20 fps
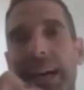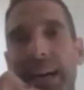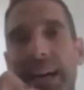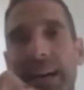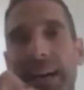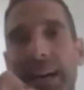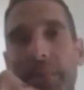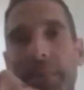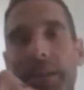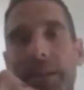
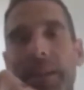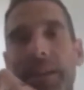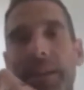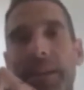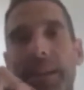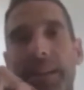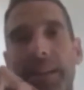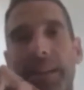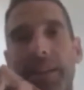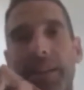
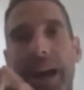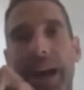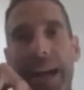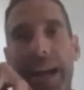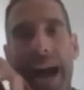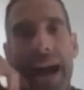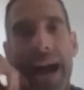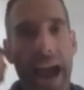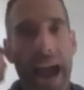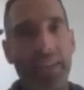
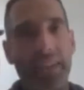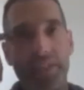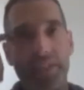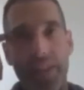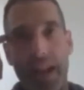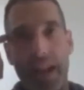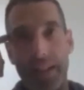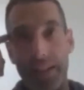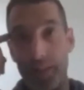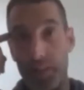I ask
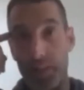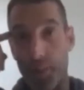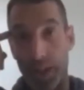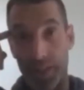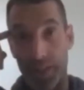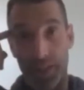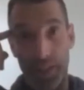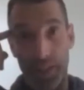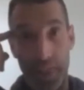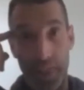a lot of these
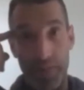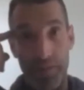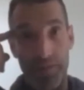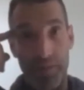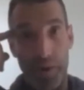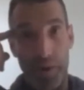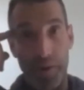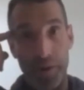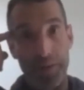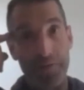questions on the
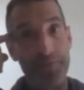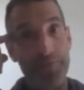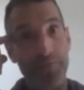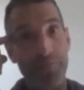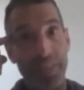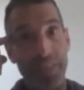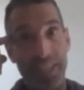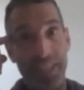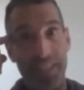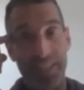
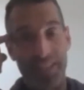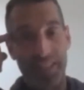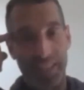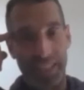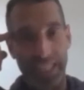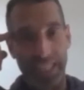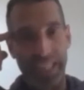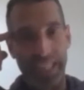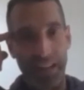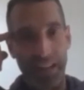phone to
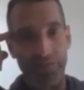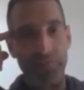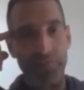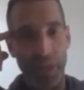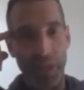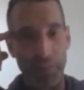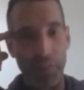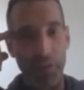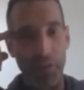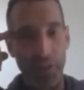see if
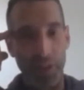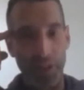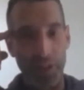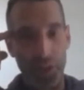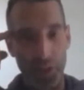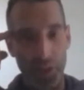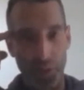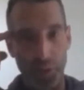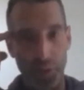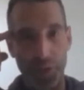people are
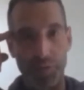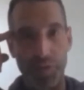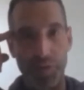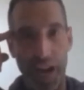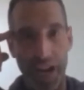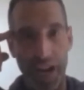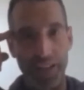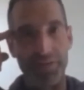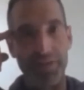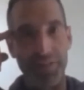truly
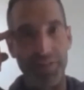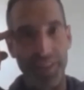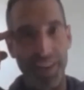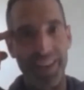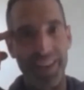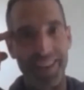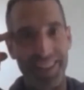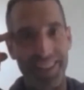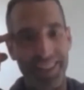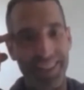ready for
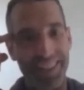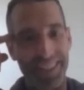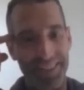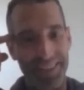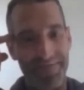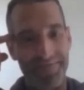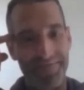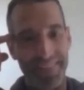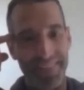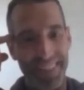
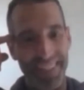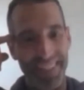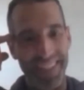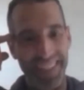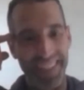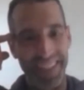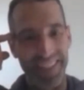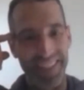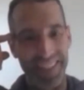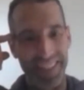this,
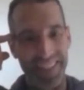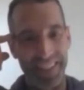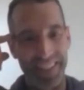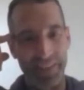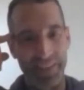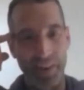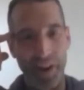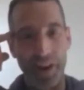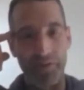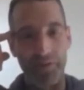
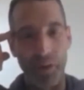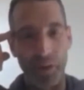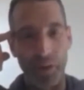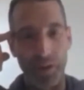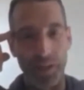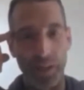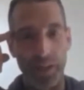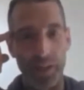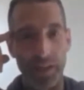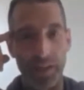because there are
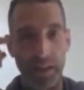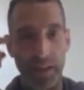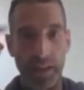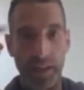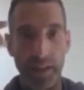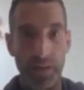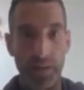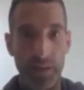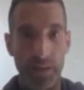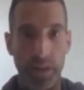folks that are just like,
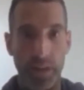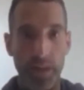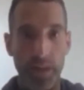just